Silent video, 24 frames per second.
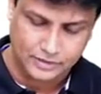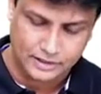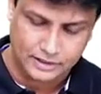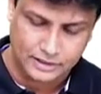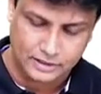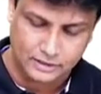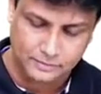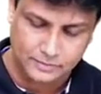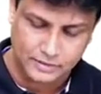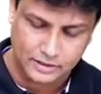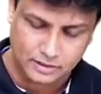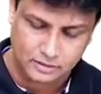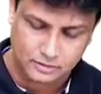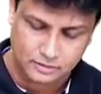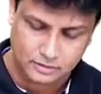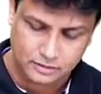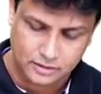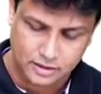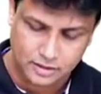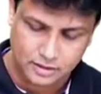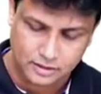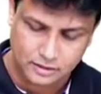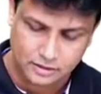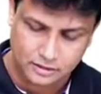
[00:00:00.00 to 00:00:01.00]
There will be
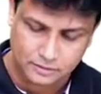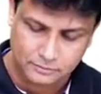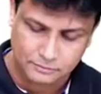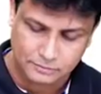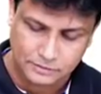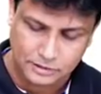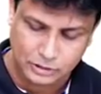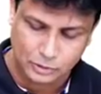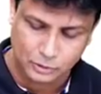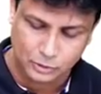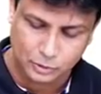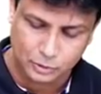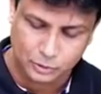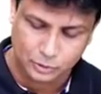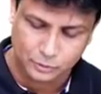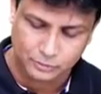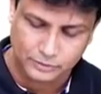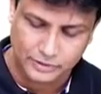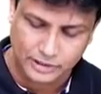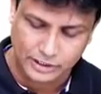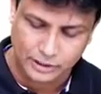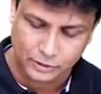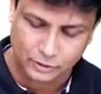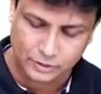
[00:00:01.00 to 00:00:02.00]
thin
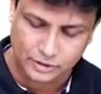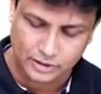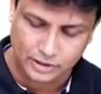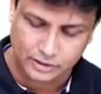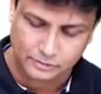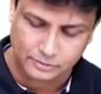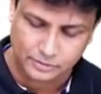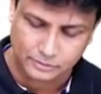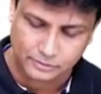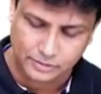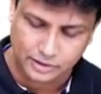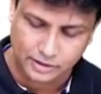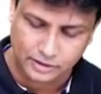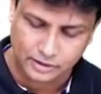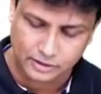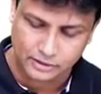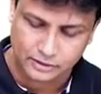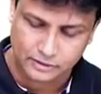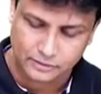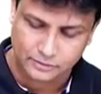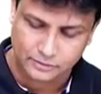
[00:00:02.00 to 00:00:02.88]
pleuroperitoneal membrane.